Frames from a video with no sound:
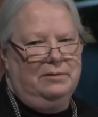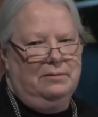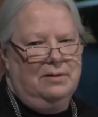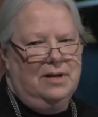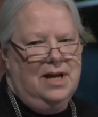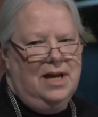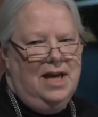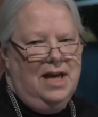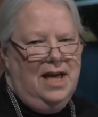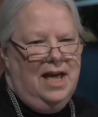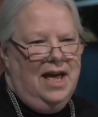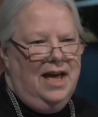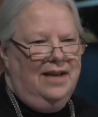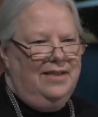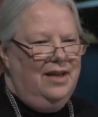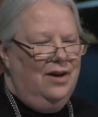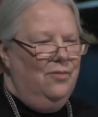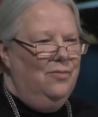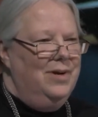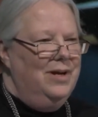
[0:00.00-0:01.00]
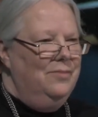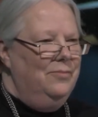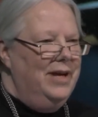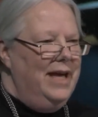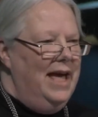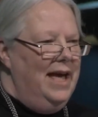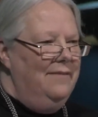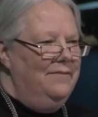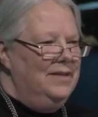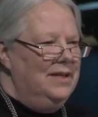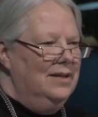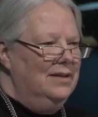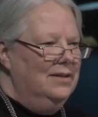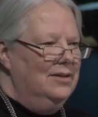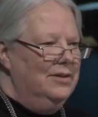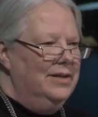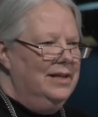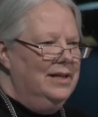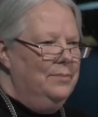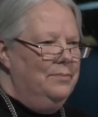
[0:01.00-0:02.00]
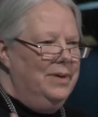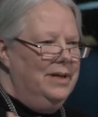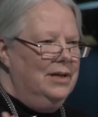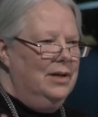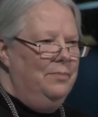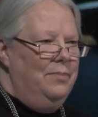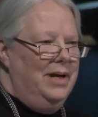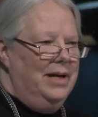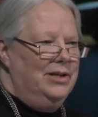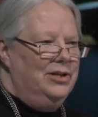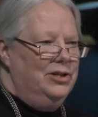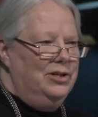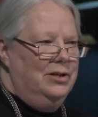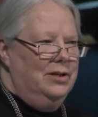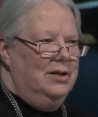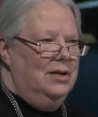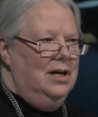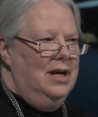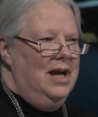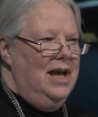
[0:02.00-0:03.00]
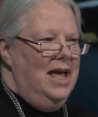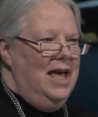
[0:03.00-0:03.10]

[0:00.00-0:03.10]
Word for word: Mm -hmm. I thought, well, we have to look at a bigger picture,